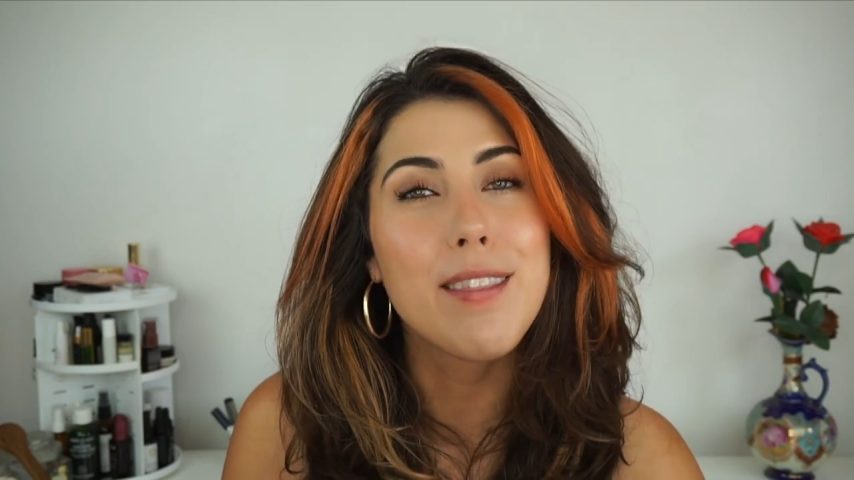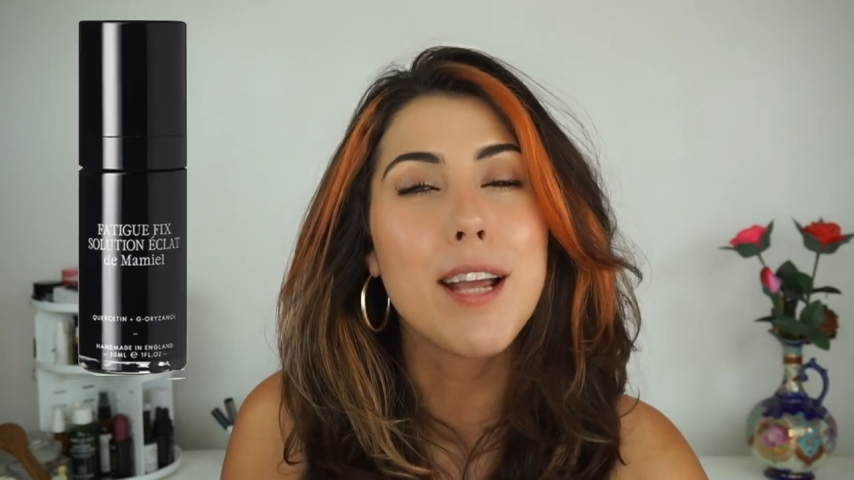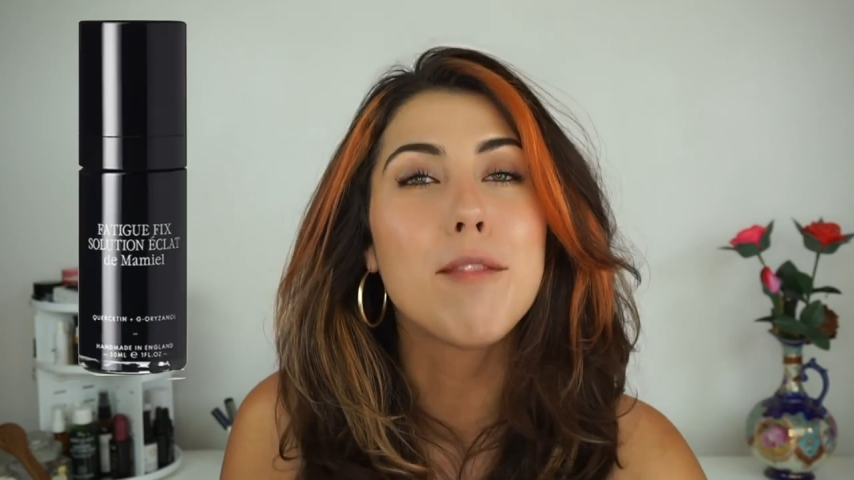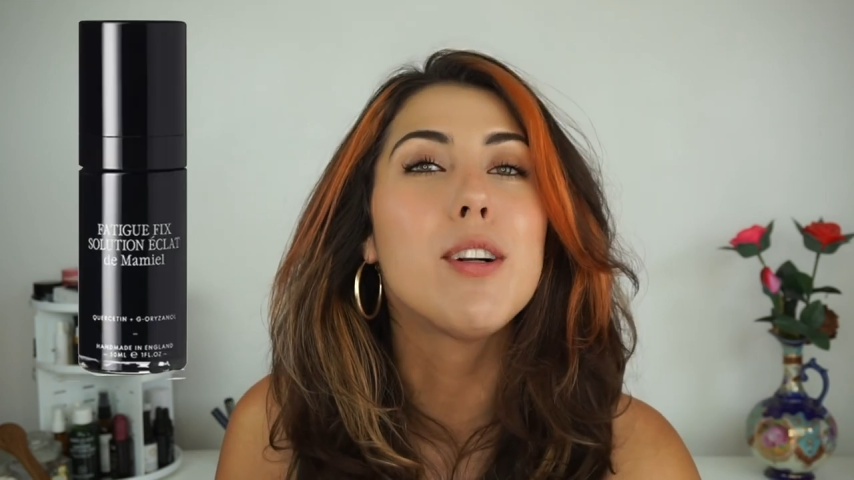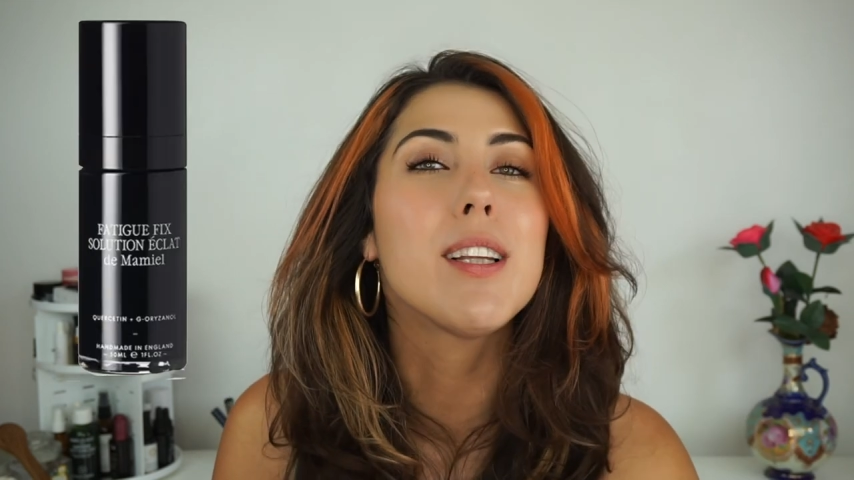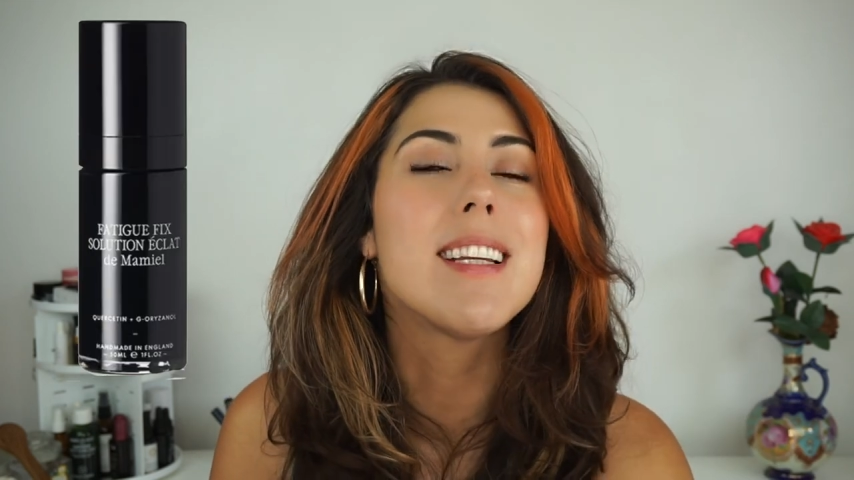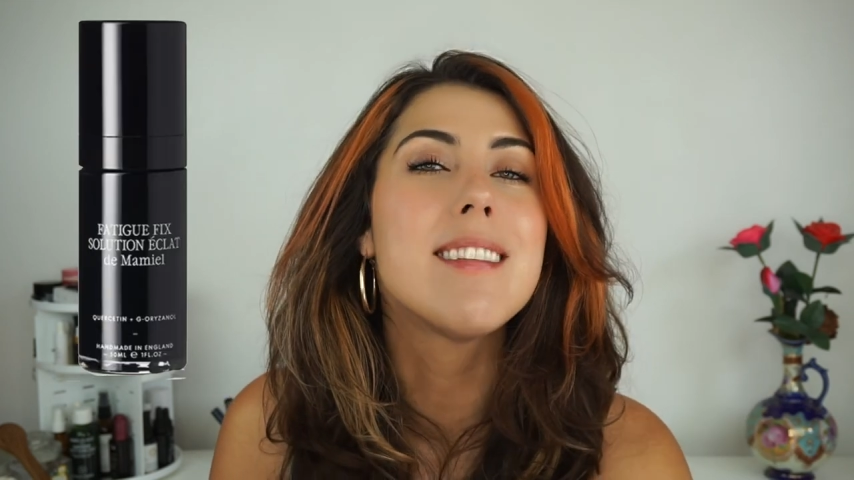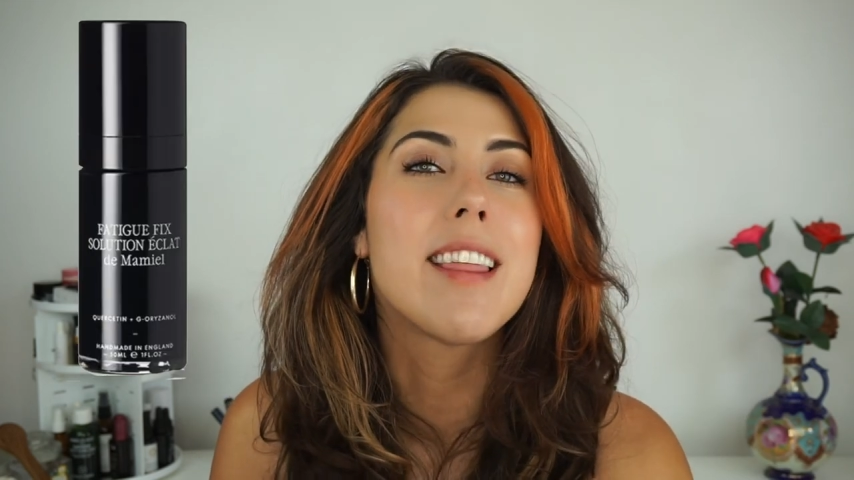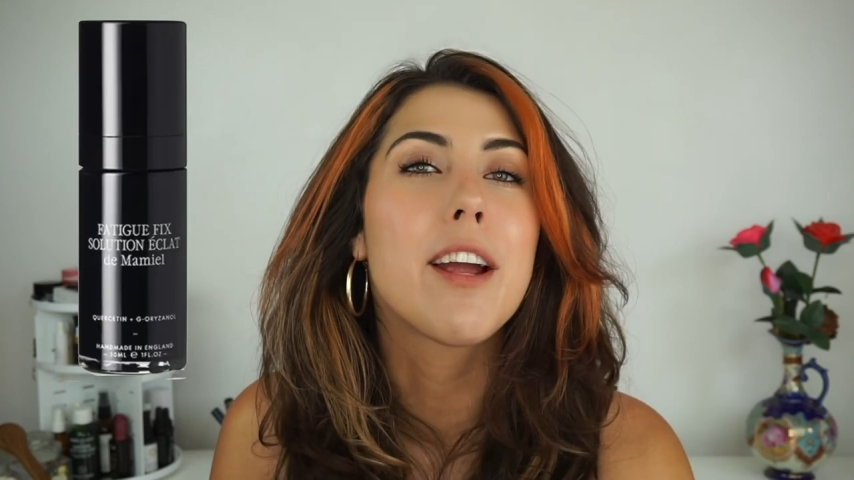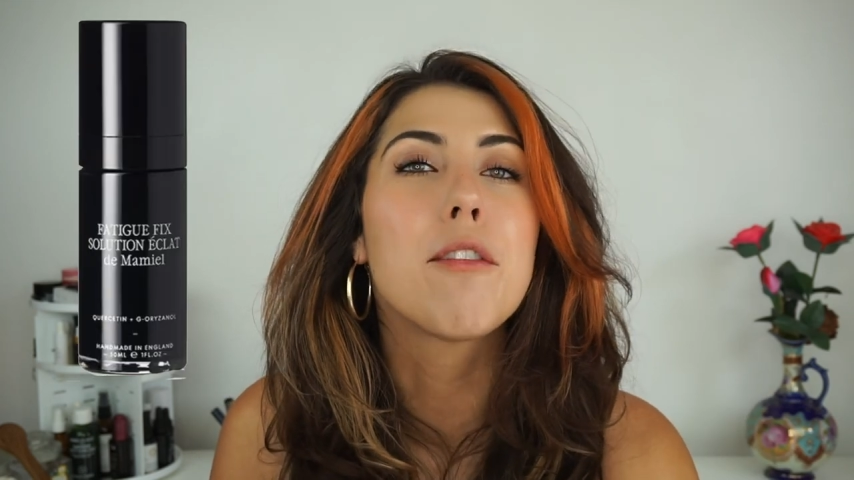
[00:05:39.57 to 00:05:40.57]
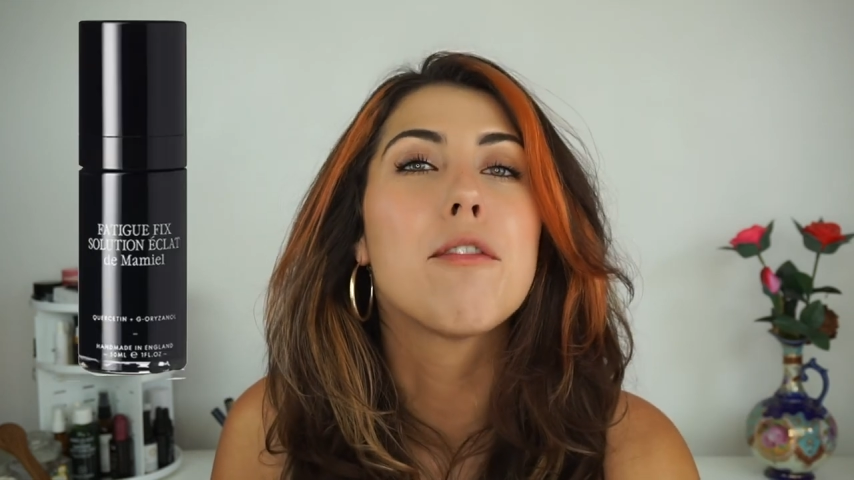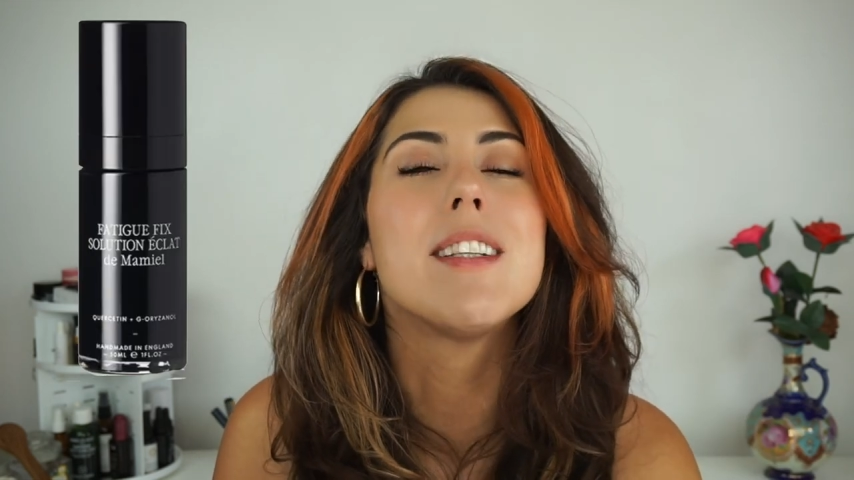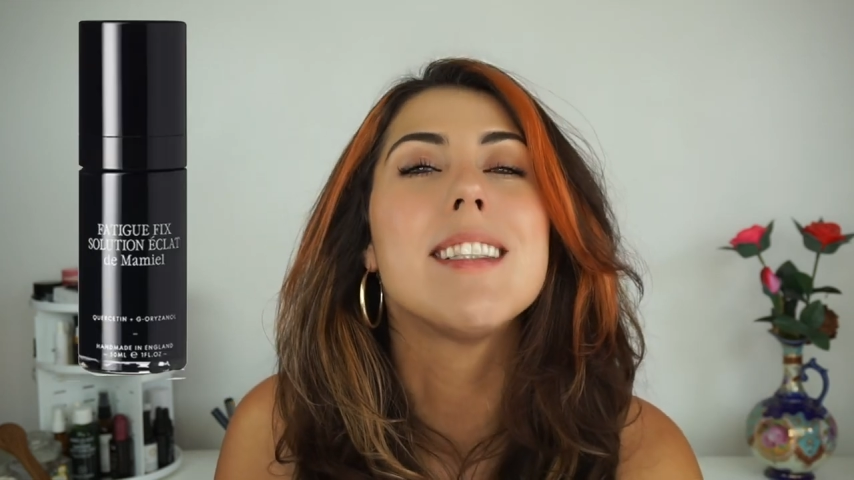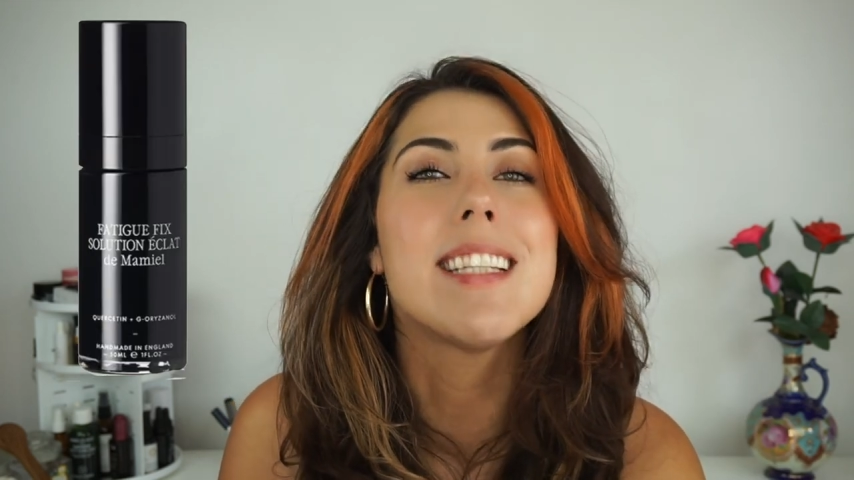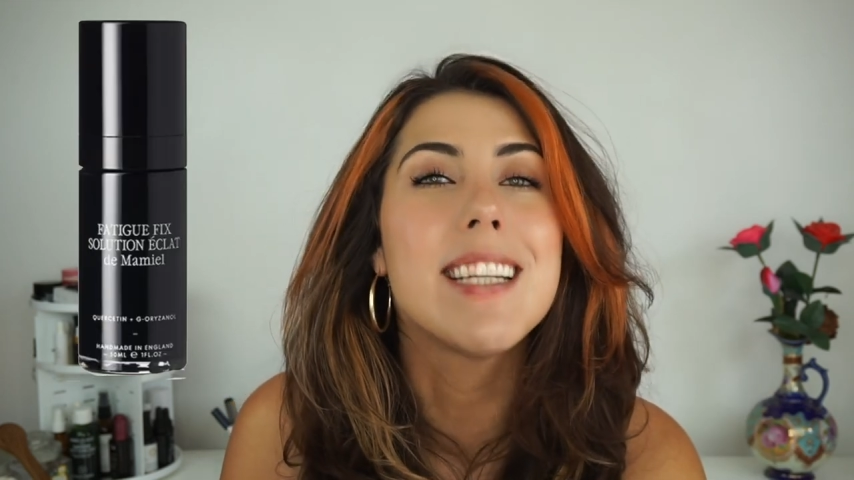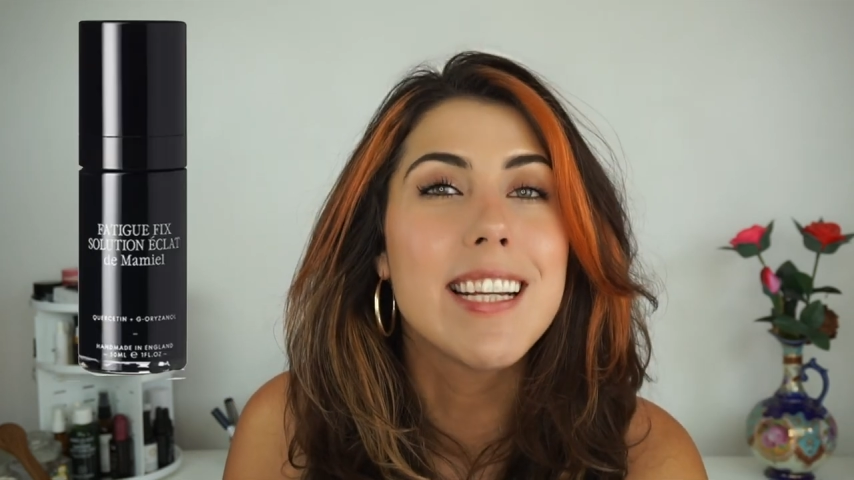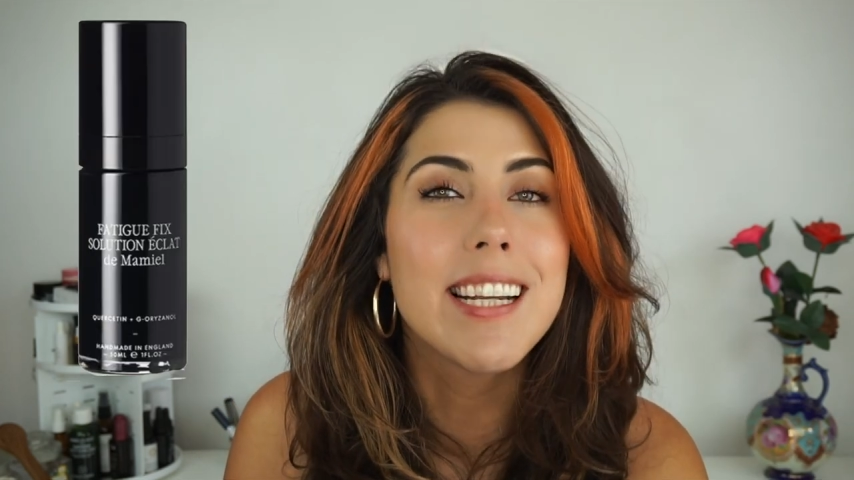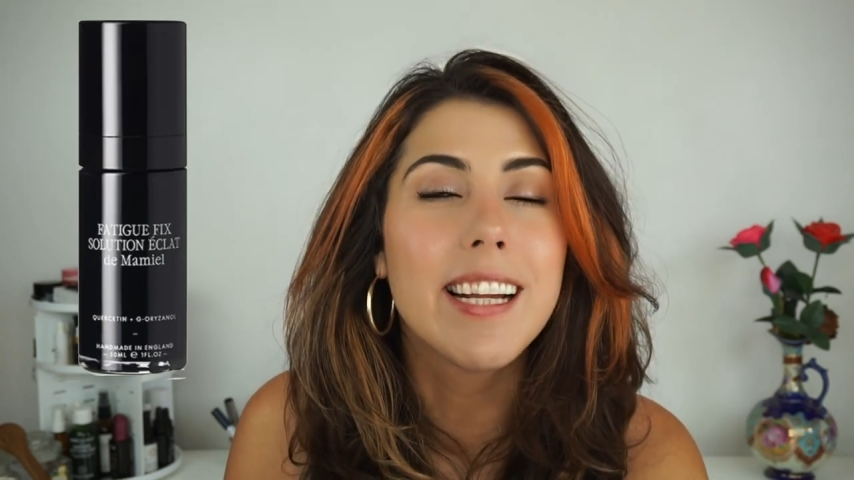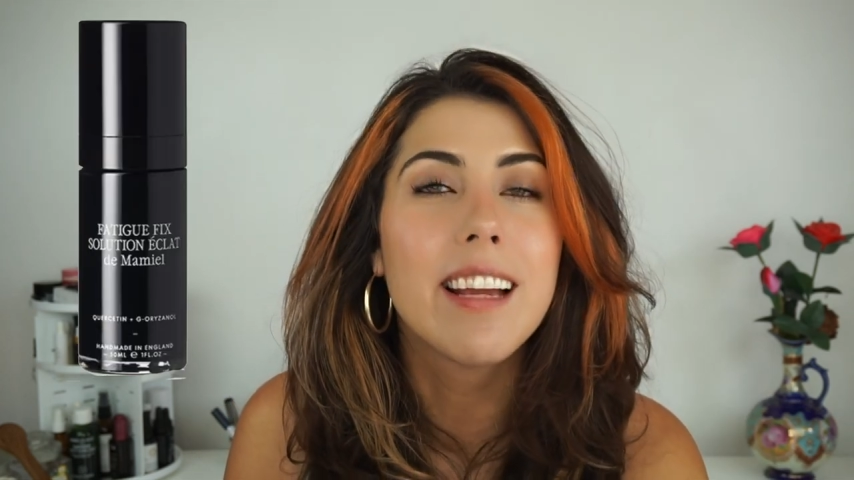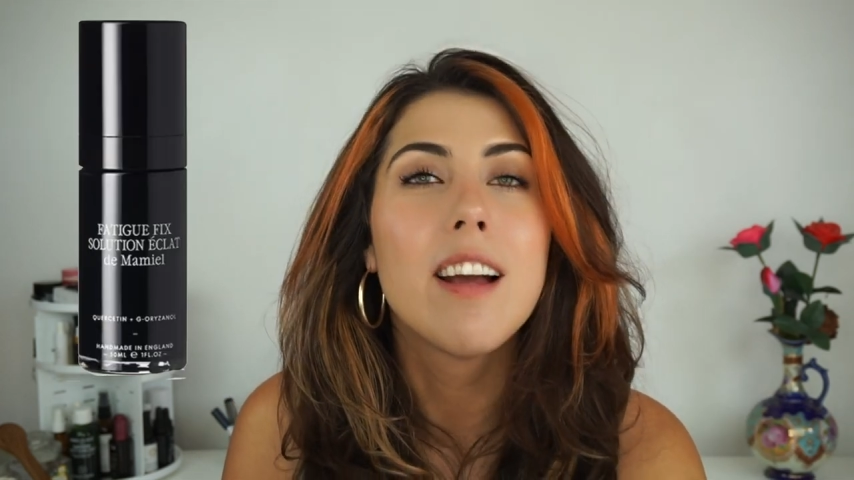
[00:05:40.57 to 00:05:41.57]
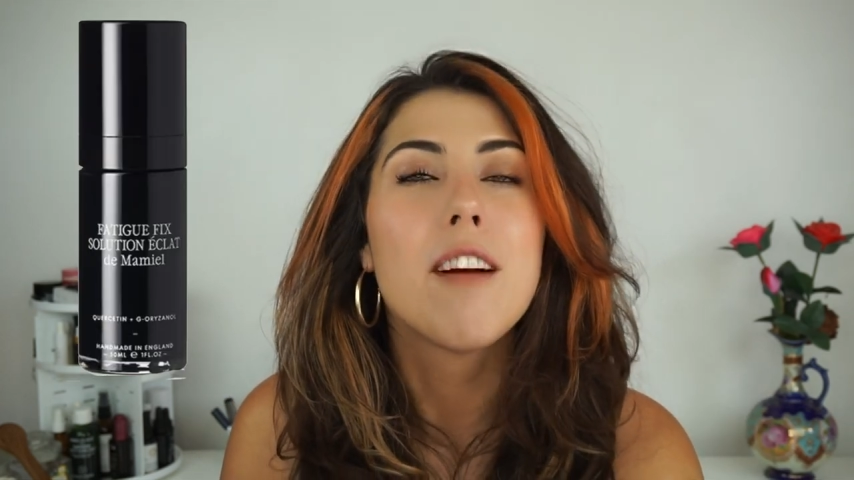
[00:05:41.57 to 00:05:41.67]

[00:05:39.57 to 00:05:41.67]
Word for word: They have released their fatigue